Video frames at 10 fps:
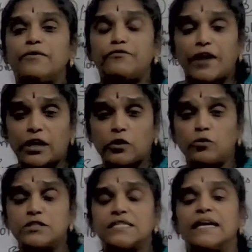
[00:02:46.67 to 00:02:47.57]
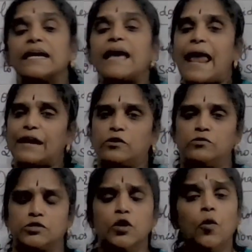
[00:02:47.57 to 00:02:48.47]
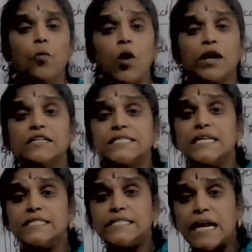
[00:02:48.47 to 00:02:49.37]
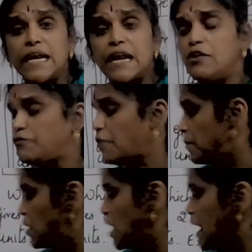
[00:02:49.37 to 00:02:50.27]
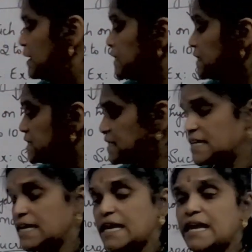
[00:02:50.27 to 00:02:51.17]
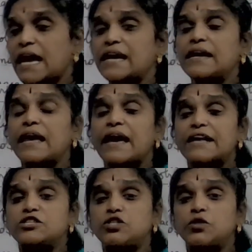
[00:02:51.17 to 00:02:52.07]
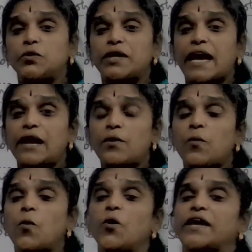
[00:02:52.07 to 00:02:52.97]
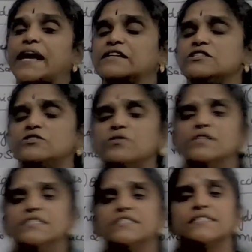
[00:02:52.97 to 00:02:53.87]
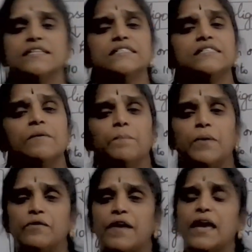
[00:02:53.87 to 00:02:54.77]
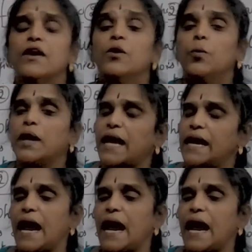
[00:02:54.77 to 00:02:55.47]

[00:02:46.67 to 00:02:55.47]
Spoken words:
fructose, galactose. What is the general formula? CnH2nOn. So this is the simple way we can